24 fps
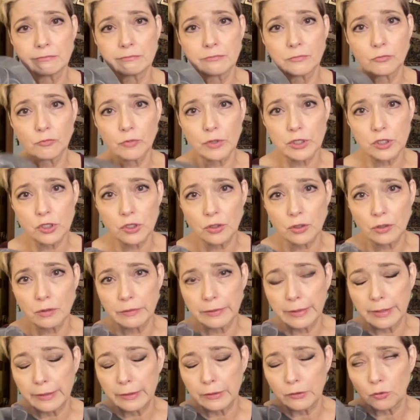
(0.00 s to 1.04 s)
return
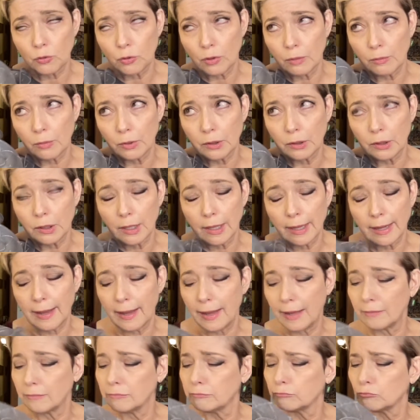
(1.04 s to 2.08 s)
that adorable little hat.